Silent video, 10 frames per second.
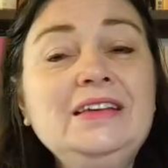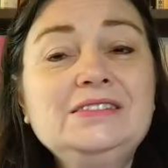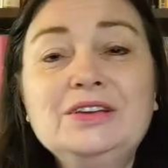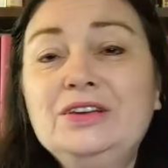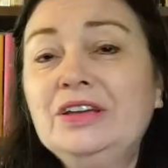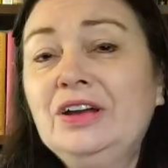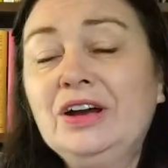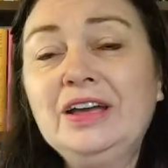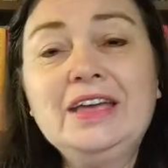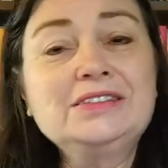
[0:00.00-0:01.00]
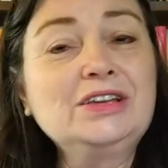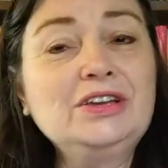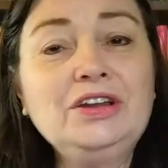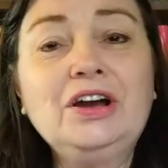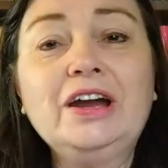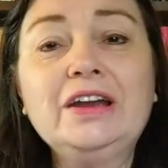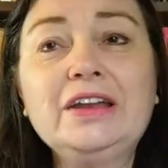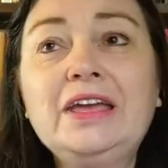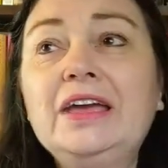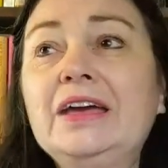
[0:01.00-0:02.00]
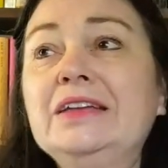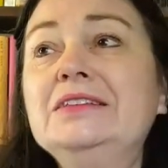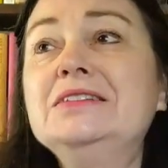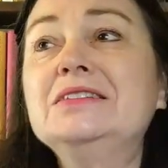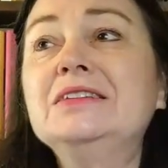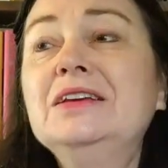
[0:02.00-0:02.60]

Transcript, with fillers: has a good heart and